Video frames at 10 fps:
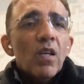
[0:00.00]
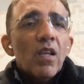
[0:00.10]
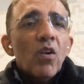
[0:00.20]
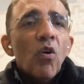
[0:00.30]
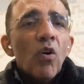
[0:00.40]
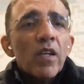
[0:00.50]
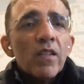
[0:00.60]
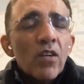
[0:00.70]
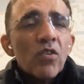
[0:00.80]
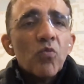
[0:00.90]
That
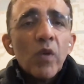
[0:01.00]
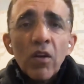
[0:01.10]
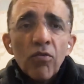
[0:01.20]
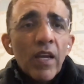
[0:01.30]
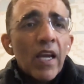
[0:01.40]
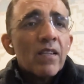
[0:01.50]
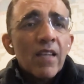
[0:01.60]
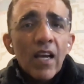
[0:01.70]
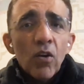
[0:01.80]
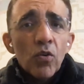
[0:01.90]
organizations, we create
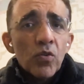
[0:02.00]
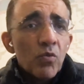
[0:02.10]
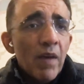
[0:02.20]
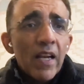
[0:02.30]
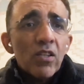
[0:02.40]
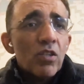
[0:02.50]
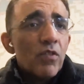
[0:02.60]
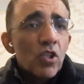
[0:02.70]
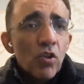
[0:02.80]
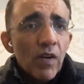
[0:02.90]
silos to manage
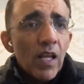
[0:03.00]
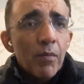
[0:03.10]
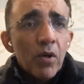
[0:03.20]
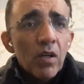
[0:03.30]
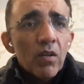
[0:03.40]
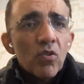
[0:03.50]
division of labor.